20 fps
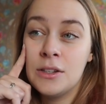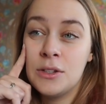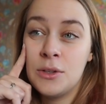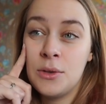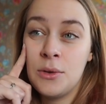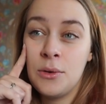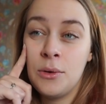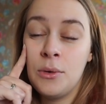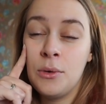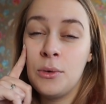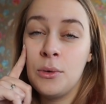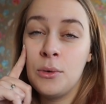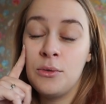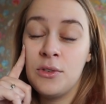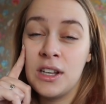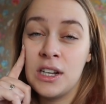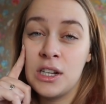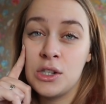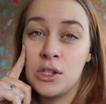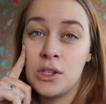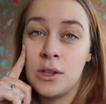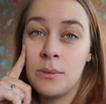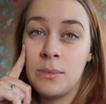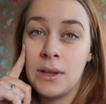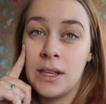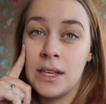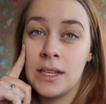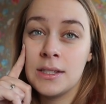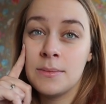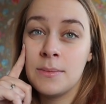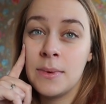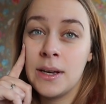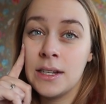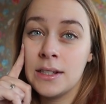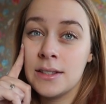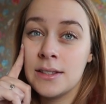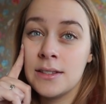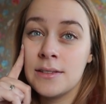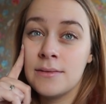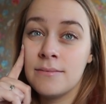to finish the
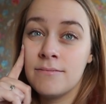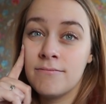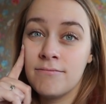placemats.